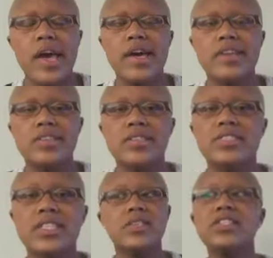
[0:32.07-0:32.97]
And
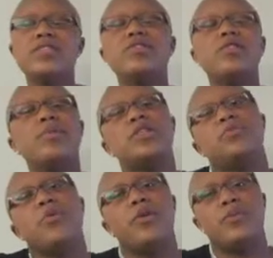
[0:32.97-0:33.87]
since there's so
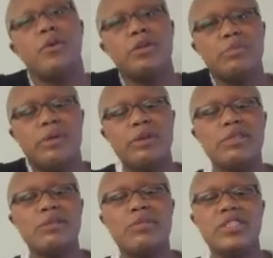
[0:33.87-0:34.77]
much more to
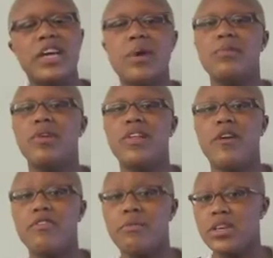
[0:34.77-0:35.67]
postmodernism than time will
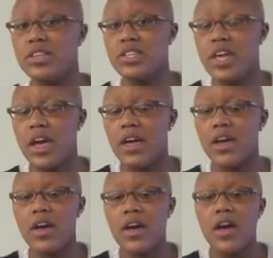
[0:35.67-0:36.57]
allow for me to
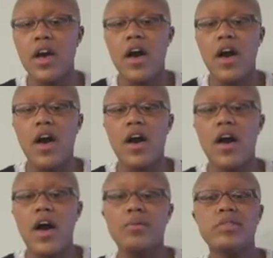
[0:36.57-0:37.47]
today,
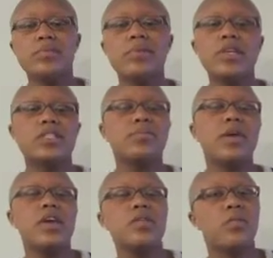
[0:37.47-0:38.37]
I will simply
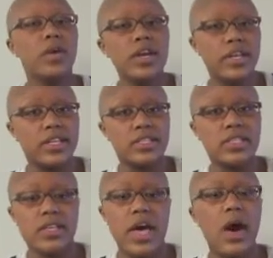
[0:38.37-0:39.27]
explain what it
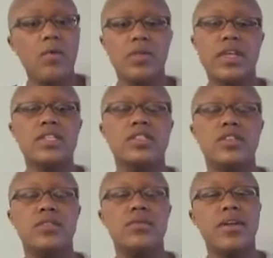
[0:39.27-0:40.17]
is, how it relates
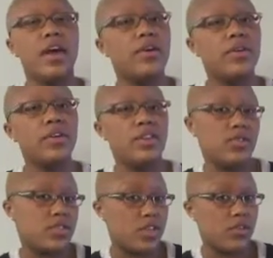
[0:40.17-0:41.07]
to you, and how you can
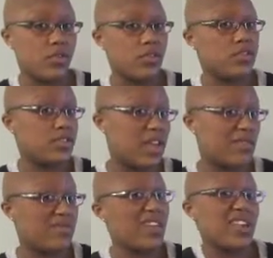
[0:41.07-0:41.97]
use it in order to
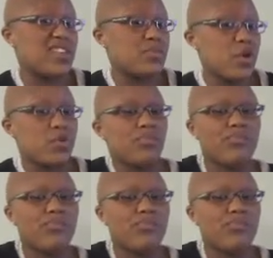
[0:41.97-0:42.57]
sound kind of smart.